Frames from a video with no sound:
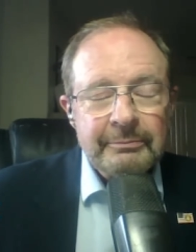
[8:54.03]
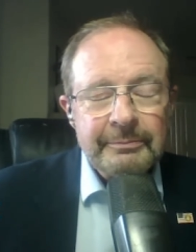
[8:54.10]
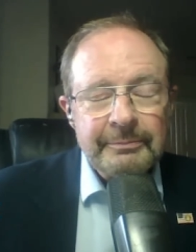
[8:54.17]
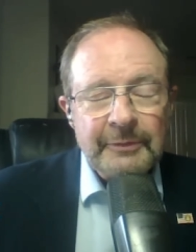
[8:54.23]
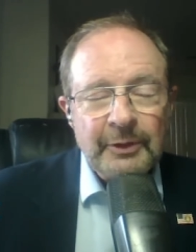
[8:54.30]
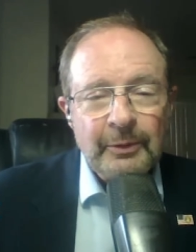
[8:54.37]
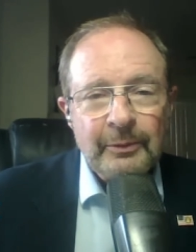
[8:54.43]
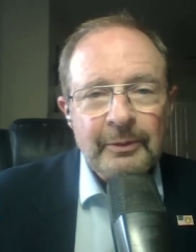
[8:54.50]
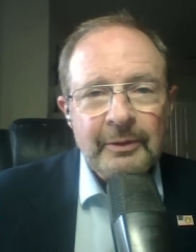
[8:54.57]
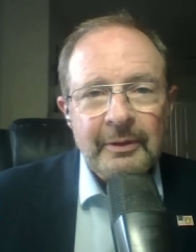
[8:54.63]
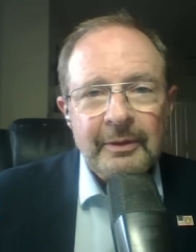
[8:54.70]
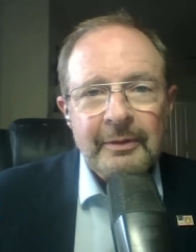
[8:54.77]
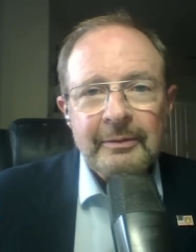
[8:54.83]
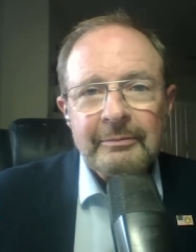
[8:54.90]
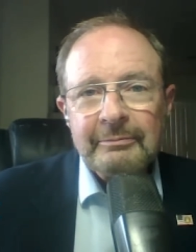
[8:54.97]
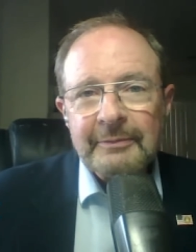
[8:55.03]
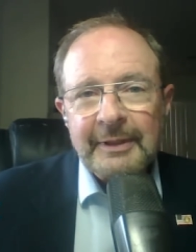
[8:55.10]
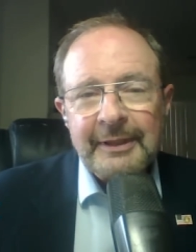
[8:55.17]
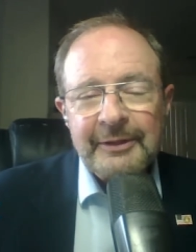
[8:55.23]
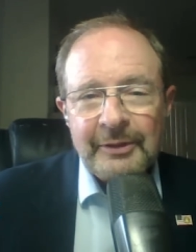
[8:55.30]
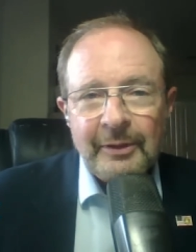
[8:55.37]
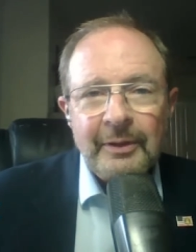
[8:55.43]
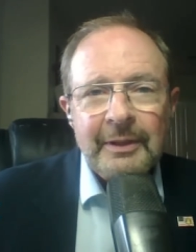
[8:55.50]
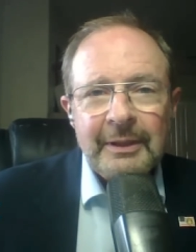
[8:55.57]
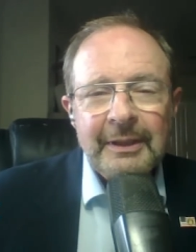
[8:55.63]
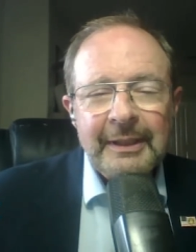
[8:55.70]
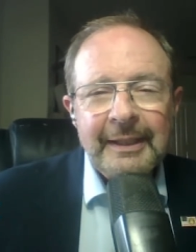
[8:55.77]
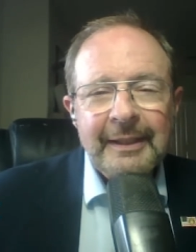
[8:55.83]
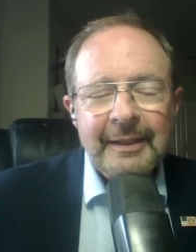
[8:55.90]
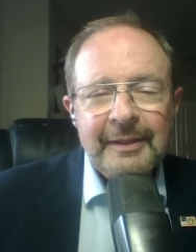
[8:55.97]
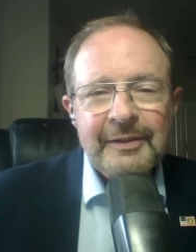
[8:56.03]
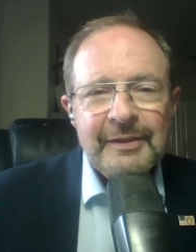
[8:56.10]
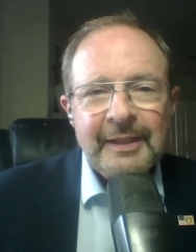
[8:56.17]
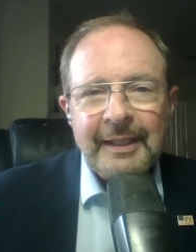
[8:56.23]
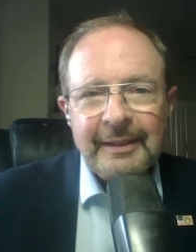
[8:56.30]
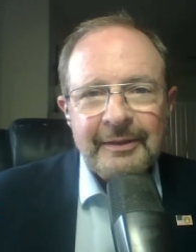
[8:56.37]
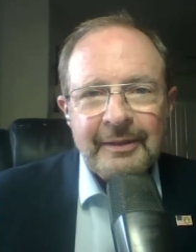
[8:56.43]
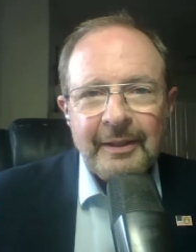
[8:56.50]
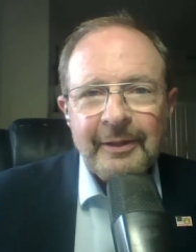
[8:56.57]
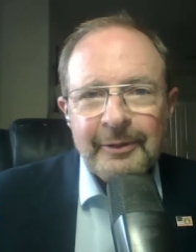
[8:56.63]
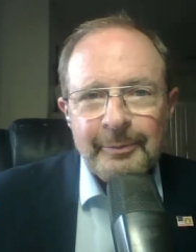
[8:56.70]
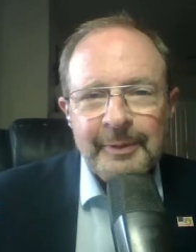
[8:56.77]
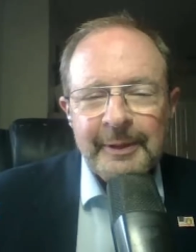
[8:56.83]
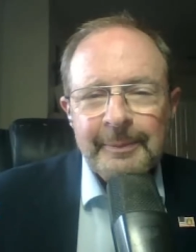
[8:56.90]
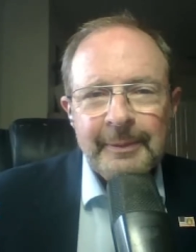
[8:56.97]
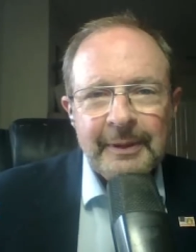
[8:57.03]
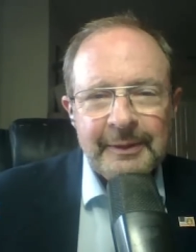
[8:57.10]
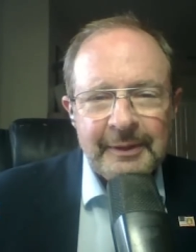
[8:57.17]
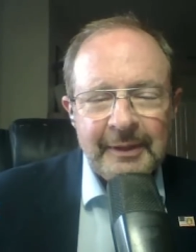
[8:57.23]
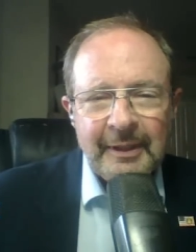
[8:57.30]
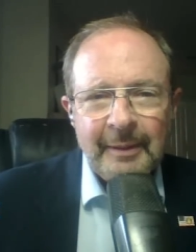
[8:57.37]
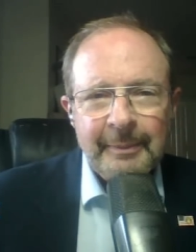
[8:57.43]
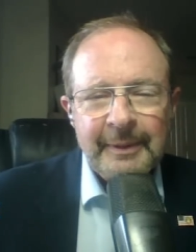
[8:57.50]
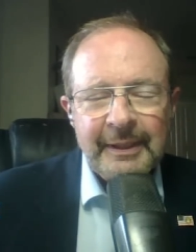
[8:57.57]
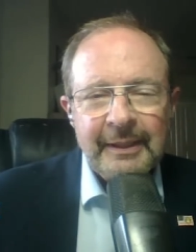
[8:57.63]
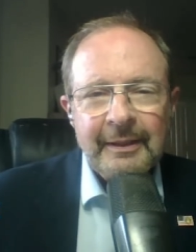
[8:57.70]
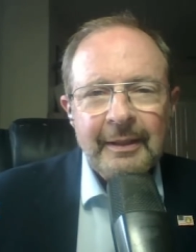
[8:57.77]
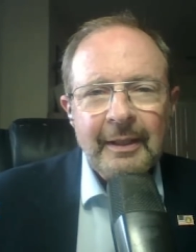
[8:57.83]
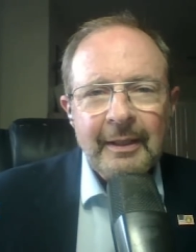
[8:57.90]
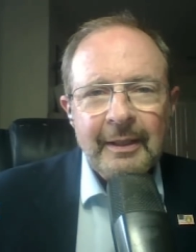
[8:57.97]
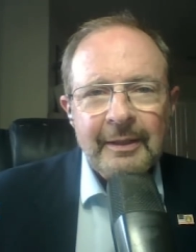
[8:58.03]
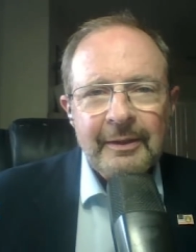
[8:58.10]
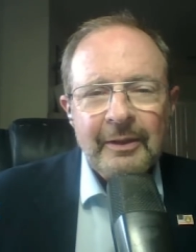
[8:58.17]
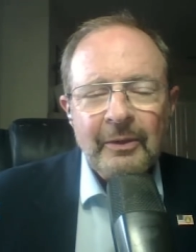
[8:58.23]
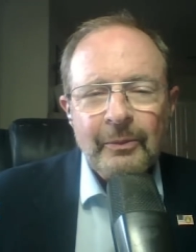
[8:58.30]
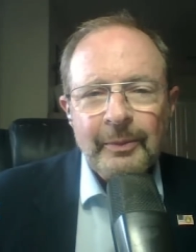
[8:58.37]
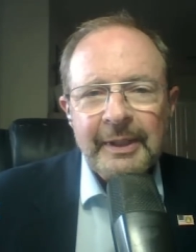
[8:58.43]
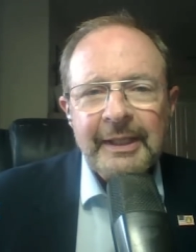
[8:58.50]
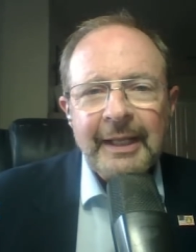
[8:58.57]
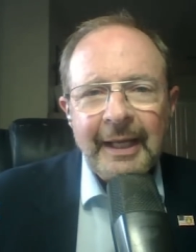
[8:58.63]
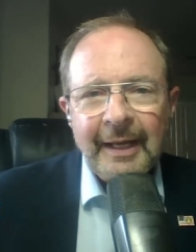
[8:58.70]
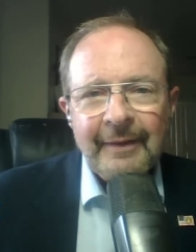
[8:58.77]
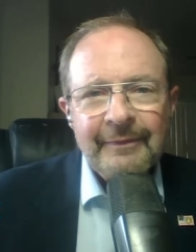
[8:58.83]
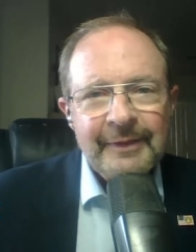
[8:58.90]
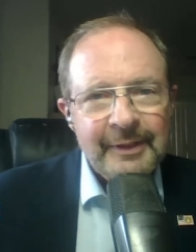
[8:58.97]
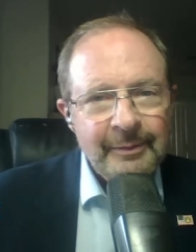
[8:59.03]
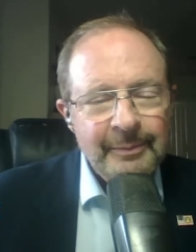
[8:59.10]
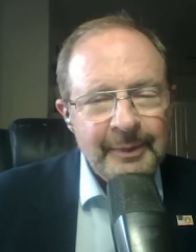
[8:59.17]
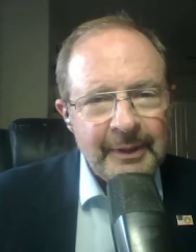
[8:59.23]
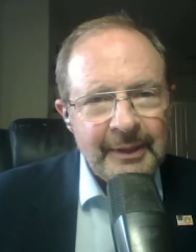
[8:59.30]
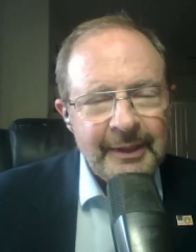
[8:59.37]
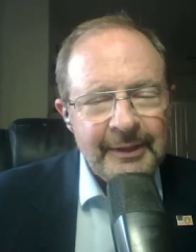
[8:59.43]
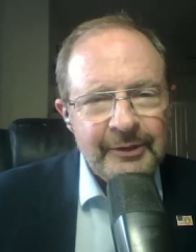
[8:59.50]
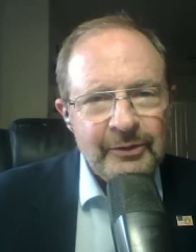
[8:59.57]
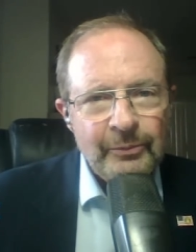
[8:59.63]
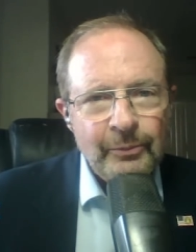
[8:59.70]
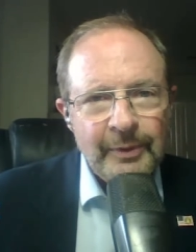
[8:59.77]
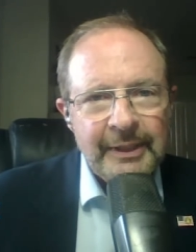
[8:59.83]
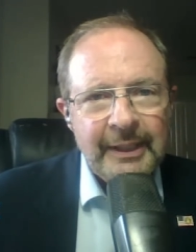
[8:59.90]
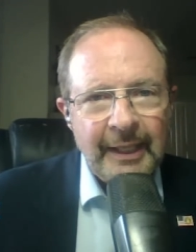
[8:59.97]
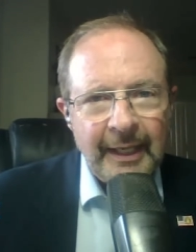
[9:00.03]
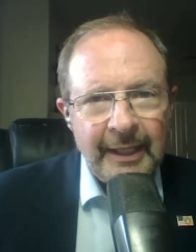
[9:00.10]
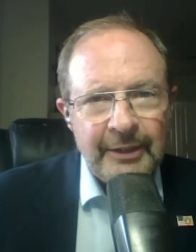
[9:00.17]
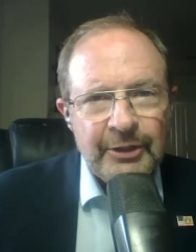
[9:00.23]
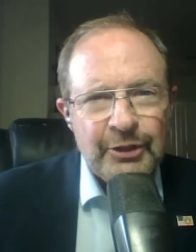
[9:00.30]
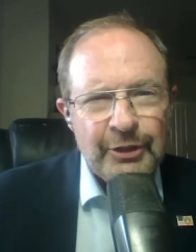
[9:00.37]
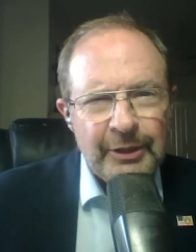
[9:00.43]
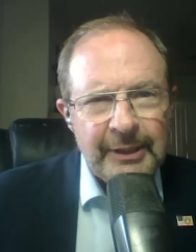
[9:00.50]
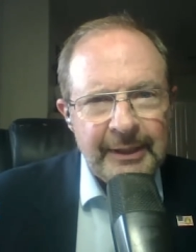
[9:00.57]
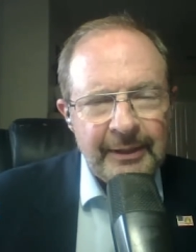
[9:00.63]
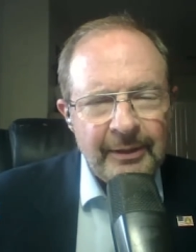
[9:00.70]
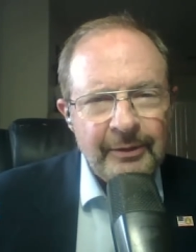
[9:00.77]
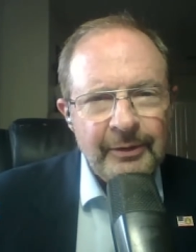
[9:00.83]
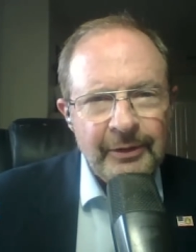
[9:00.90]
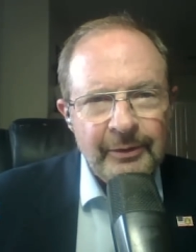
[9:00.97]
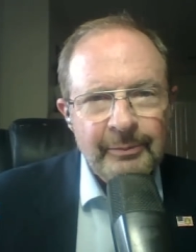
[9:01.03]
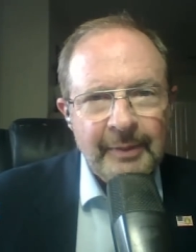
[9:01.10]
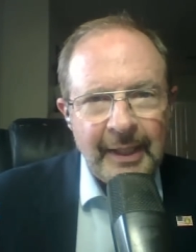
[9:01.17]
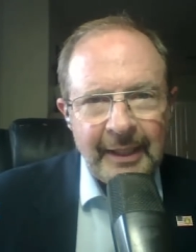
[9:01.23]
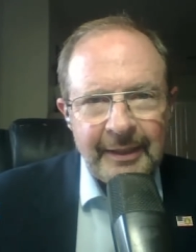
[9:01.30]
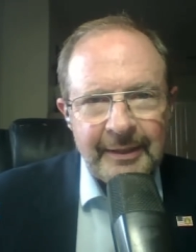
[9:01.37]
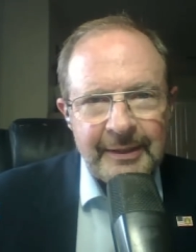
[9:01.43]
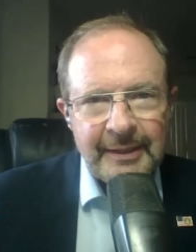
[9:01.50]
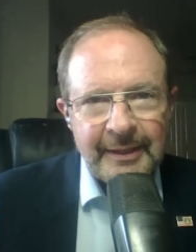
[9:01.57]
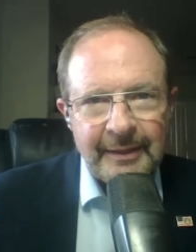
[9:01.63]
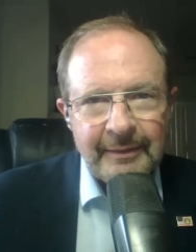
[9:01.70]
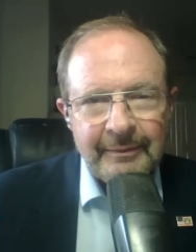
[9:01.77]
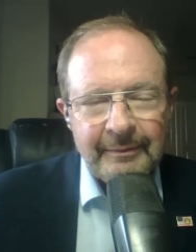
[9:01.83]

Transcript: Google internally is saying to other people at the company, we have the ability to re-engineer humanity.